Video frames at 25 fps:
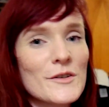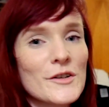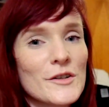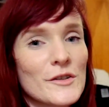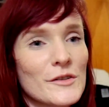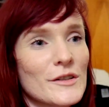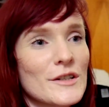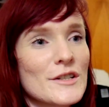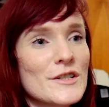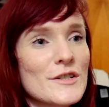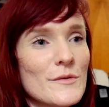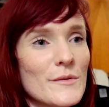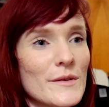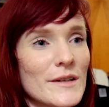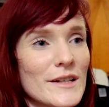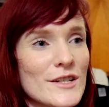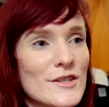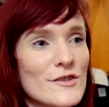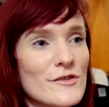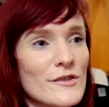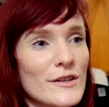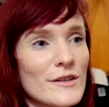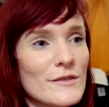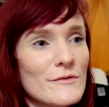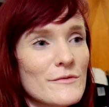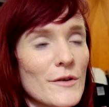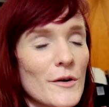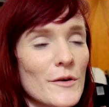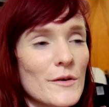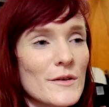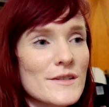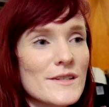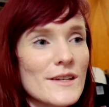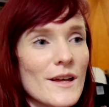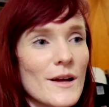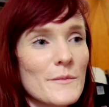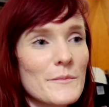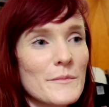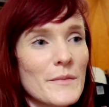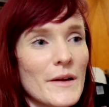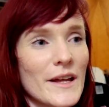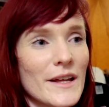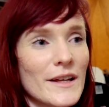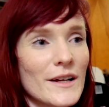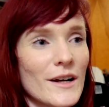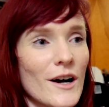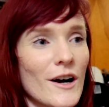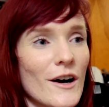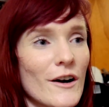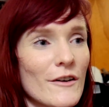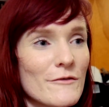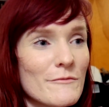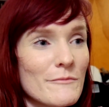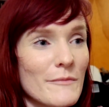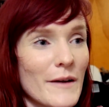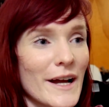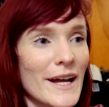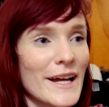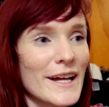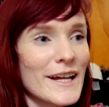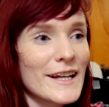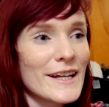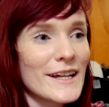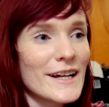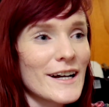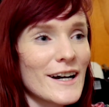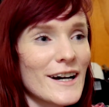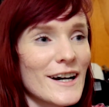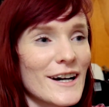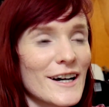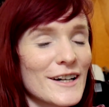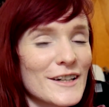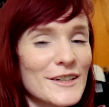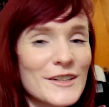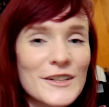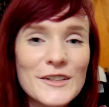currently doing is trying to focus on paying off my